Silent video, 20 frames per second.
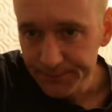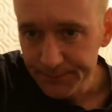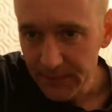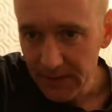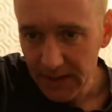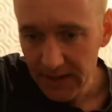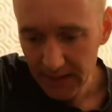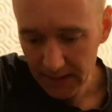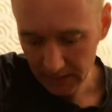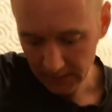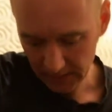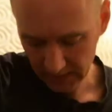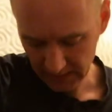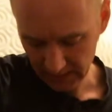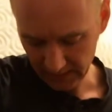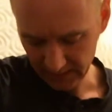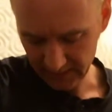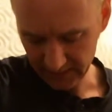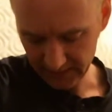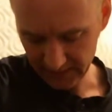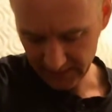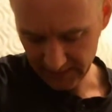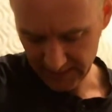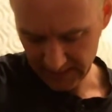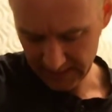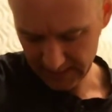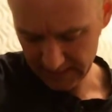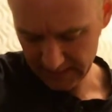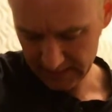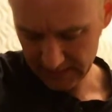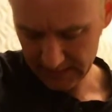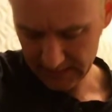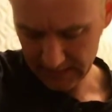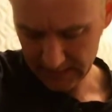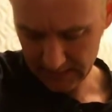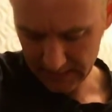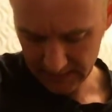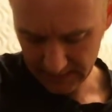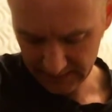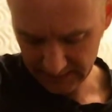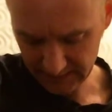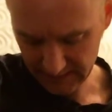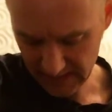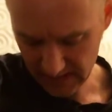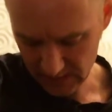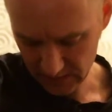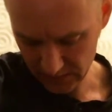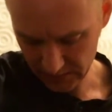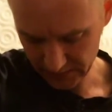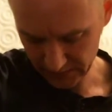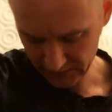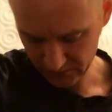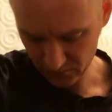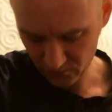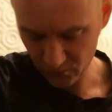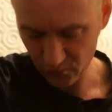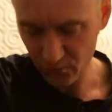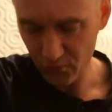Okay, this thing, the sound is